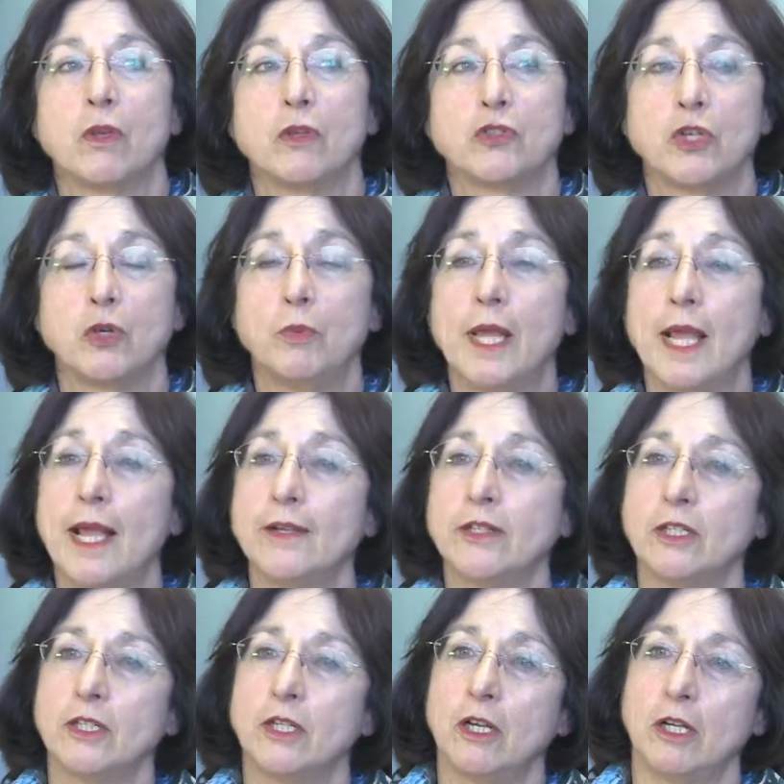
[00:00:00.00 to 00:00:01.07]
So we
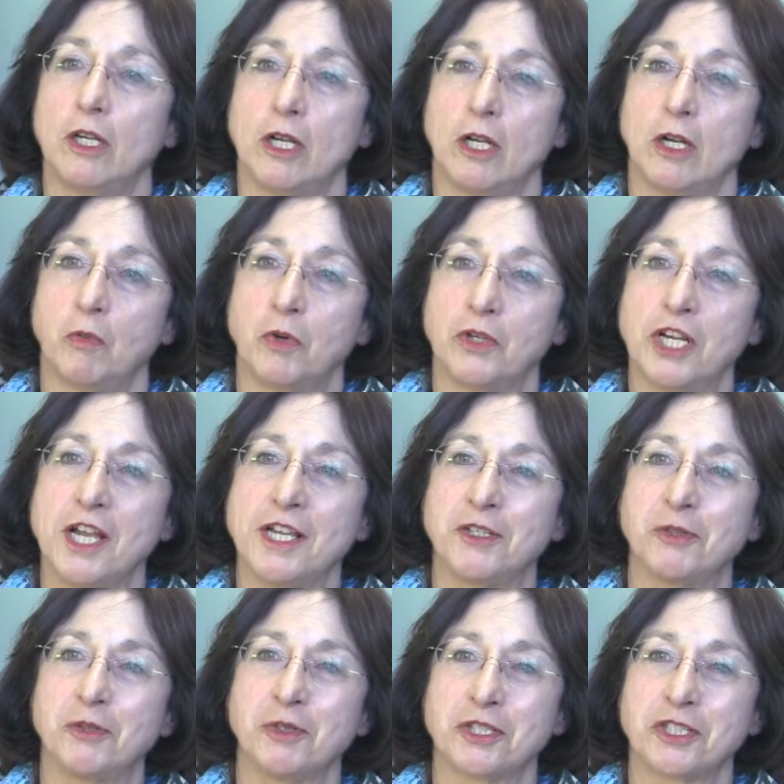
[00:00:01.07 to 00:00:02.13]
had what I
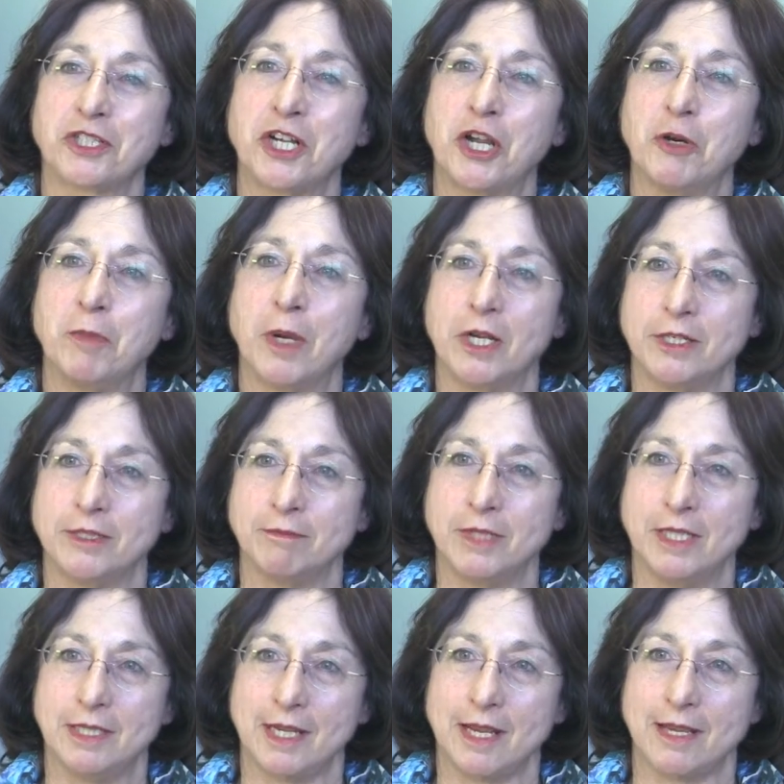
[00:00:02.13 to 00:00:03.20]
call a slow burn
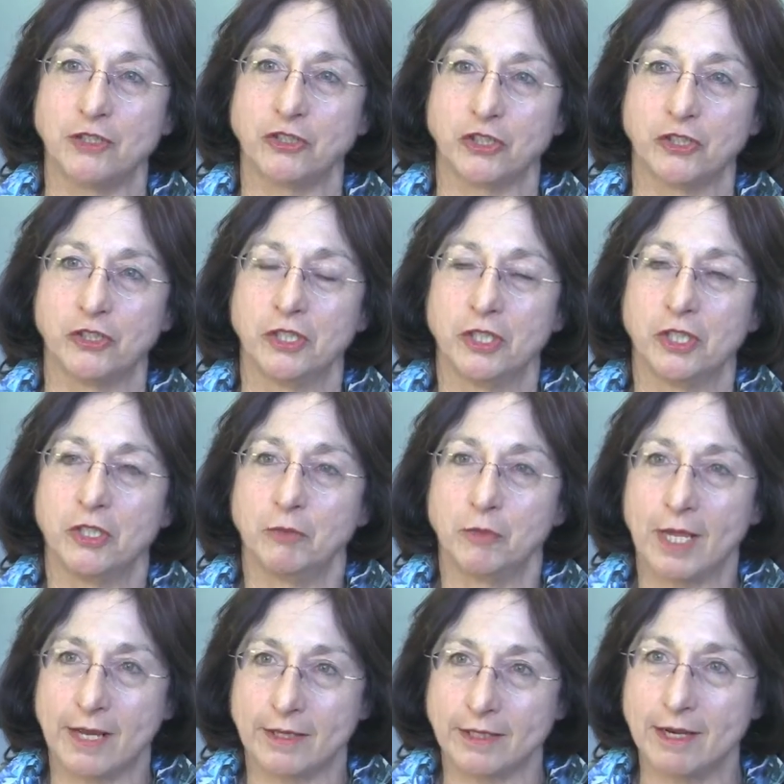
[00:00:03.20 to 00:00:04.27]
mediation.
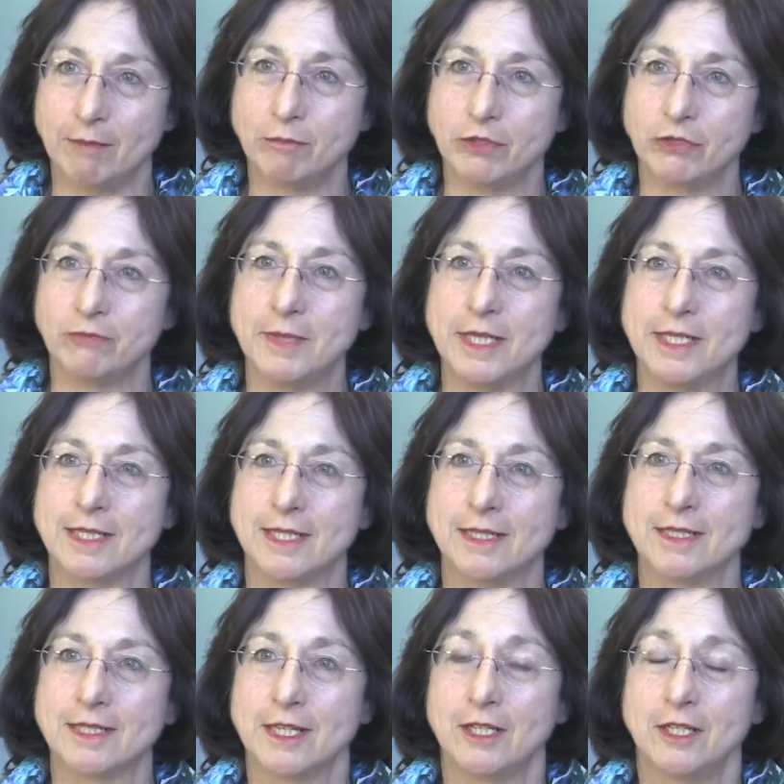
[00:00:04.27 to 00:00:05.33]
We had a number of
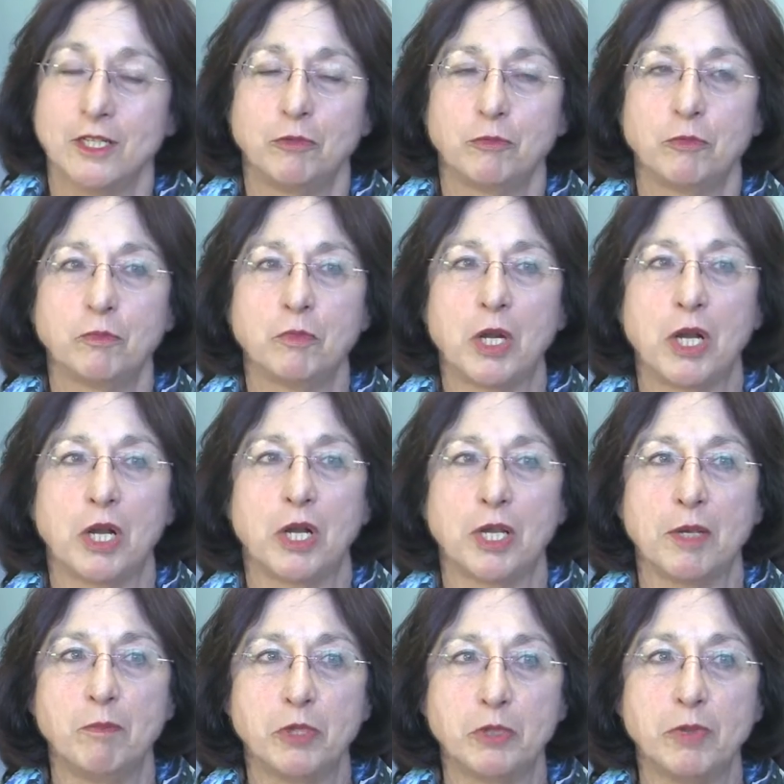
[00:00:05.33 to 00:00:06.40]
meetings.
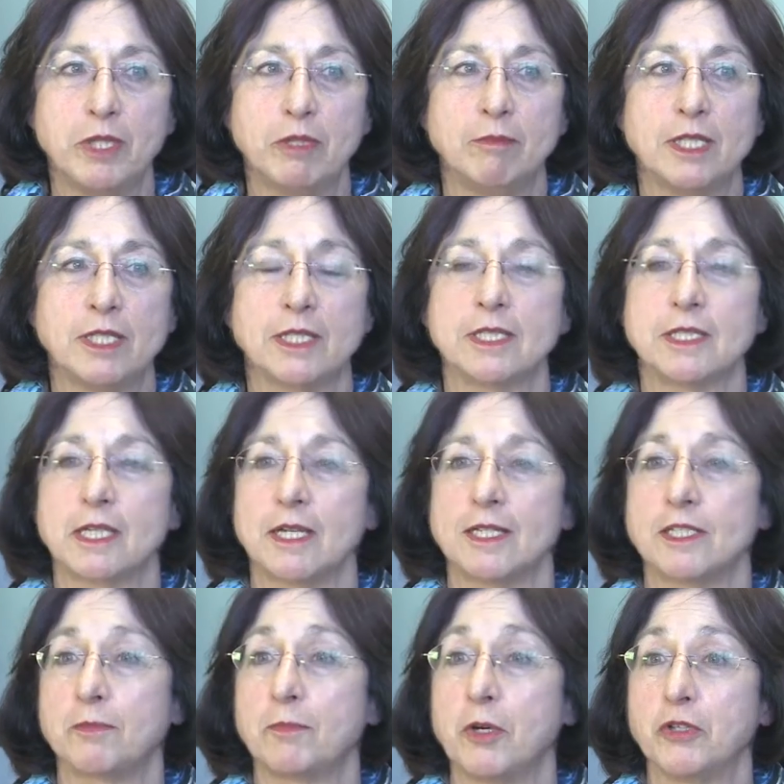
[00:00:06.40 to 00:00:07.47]
In between the meetings,
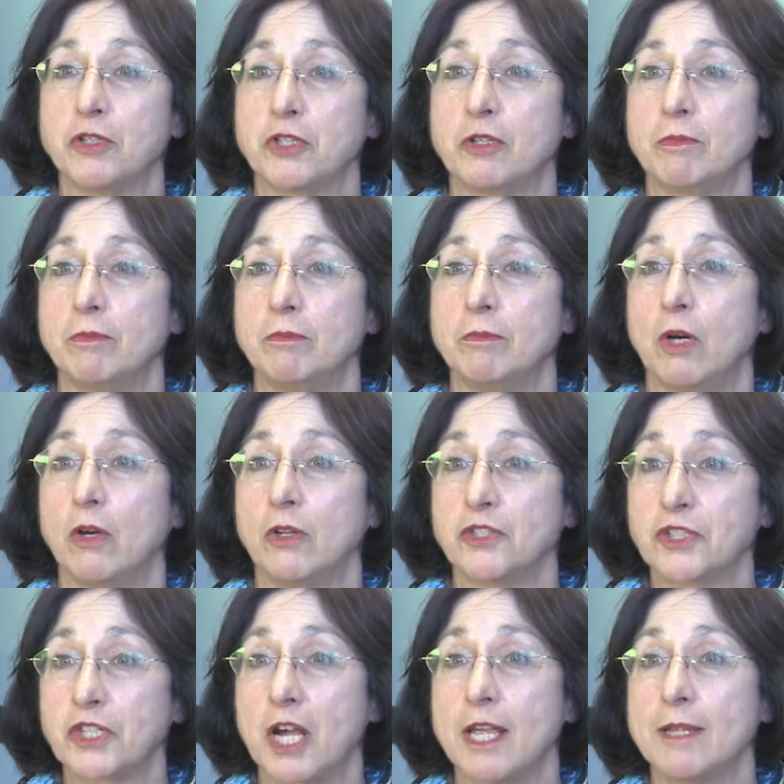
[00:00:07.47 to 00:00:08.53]
I spoke to them on
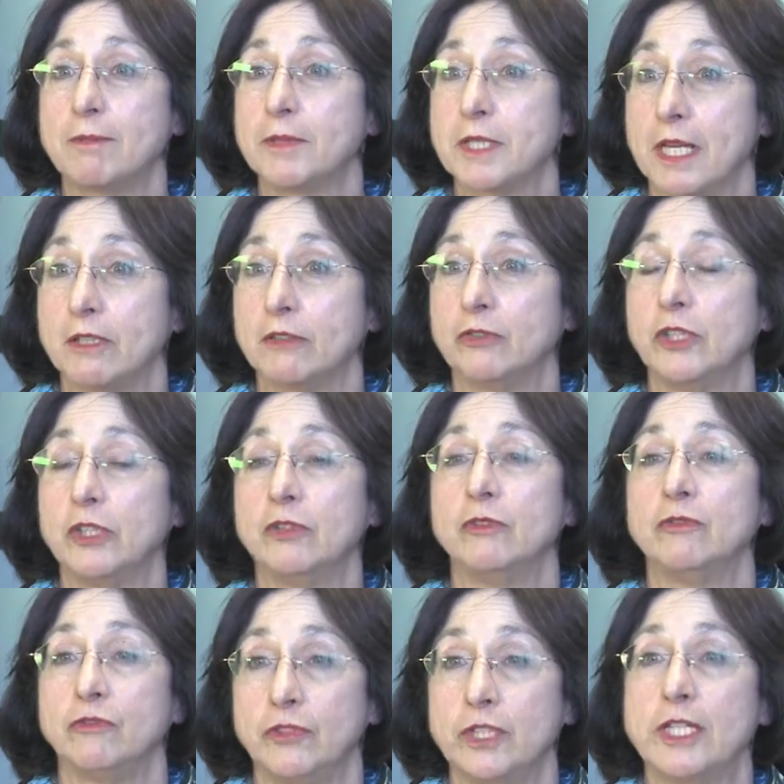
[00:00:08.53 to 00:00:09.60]
Skype,
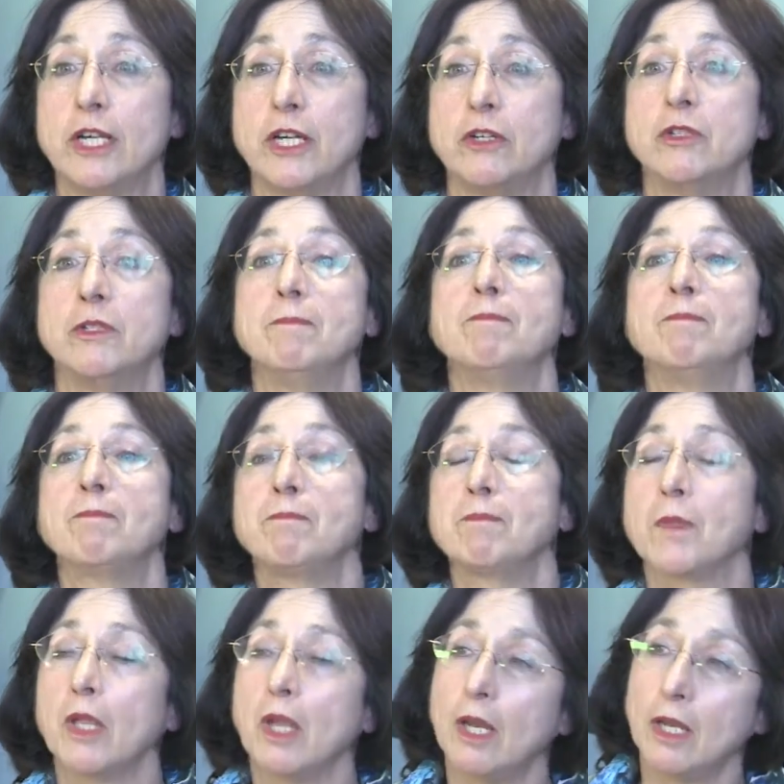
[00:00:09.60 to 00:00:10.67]
telephone, video,
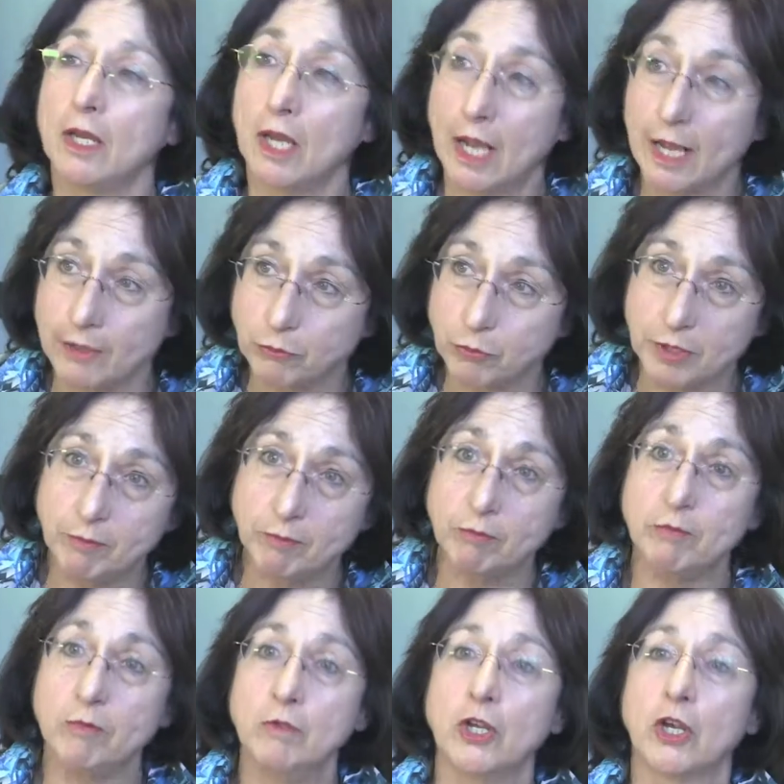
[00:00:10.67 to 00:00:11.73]
and we
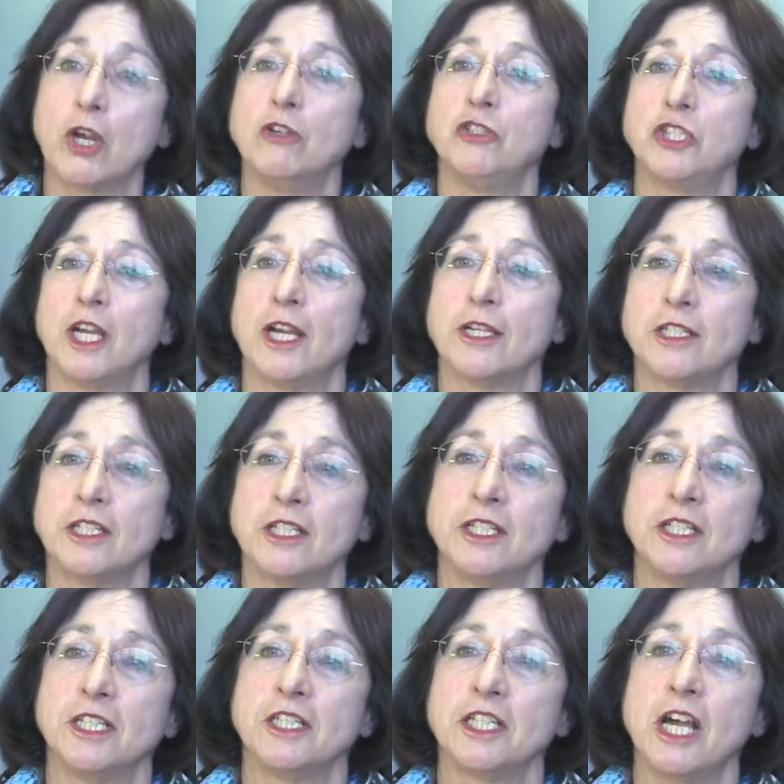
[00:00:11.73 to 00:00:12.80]
negotiated
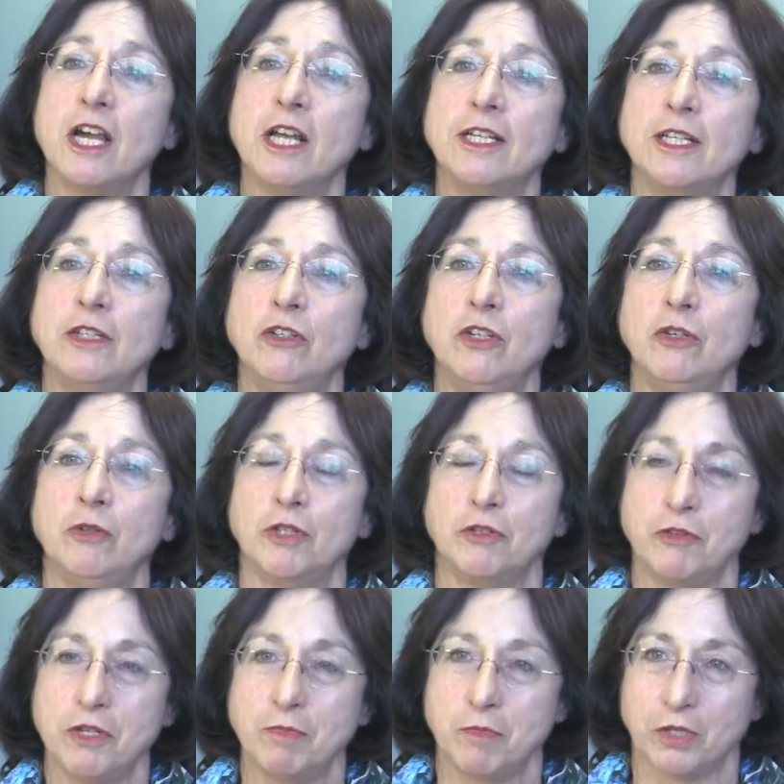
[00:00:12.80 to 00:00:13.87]
an entirely new
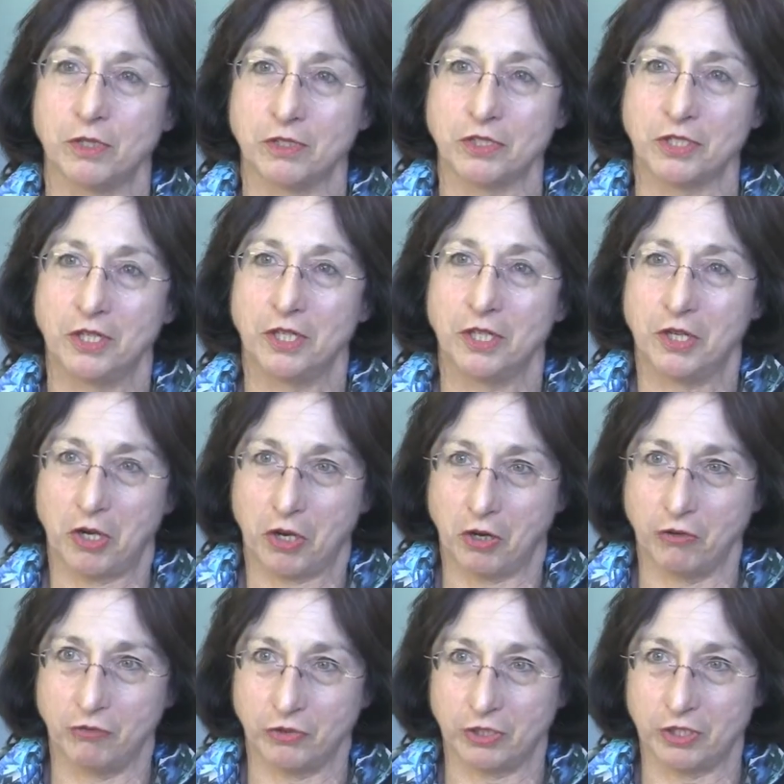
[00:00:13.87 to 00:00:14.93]
agreement
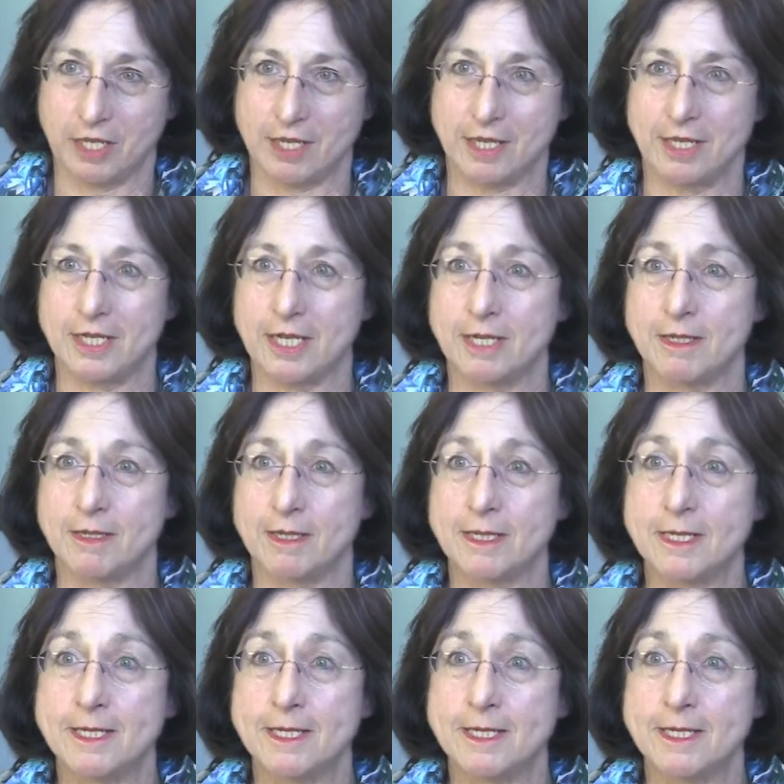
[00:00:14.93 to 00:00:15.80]
over a